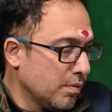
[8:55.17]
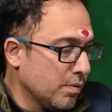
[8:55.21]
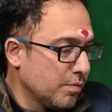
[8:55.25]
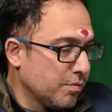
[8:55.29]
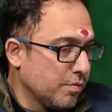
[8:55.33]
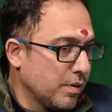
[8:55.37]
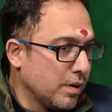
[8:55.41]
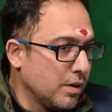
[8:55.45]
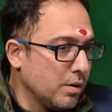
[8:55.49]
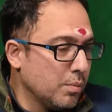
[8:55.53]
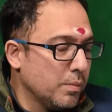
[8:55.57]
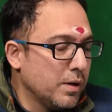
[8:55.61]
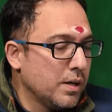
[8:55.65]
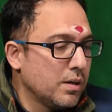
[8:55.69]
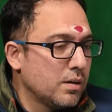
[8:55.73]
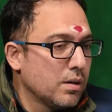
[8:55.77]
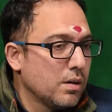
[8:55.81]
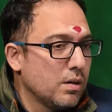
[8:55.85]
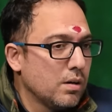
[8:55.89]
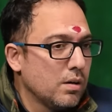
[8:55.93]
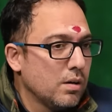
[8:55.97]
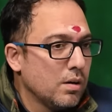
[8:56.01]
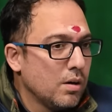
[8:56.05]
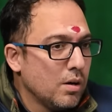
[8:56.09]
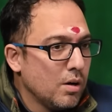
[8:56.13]

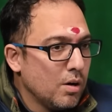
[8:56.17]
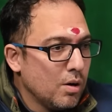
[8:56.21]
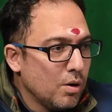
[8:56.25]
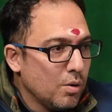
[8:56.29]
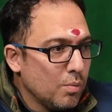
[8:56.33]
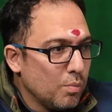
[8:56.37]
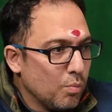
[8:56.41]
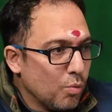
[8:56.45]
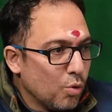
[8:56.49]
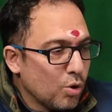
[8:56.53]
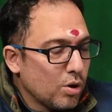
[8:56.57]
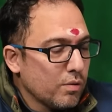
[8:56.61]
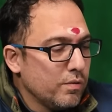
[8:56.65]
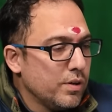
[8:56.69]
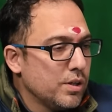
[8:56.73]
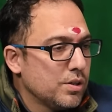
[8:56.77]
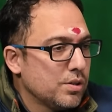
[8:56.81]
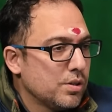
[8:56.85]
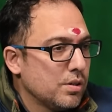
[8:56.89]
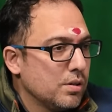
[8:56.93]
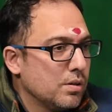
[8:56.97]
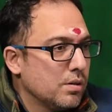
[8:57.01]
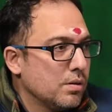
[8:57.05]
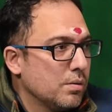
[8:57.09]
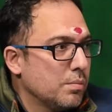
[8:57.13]
fundamental
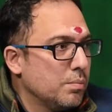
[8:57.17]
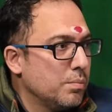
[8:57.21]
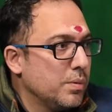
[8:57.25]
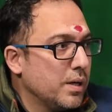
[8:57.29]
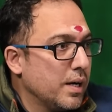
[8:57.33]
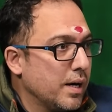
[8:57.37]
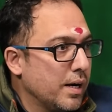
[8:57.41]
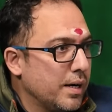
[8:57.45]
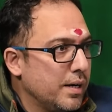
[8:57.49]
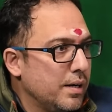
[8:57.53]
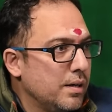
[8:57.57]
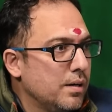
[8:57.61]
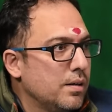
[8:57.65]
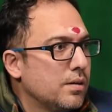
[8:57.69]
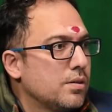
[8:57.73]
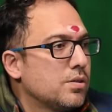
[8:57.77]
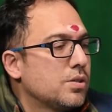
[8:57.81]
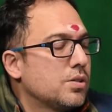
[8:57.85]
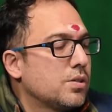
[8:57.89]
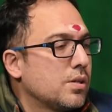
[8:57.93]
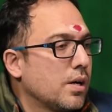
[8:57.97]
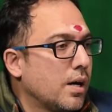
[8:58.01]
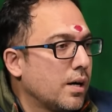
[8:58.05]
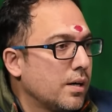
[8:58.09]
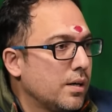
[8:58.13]
motivation behind
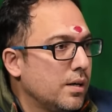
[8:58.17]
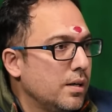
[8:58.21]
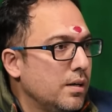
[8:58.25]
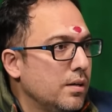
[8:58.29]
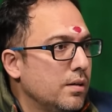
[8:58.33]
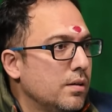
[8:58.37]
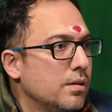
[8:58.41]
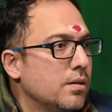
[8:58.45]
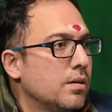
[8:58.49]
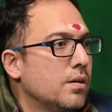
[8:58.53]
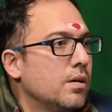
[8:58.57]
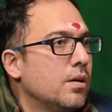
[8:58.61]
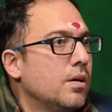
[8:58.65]
starting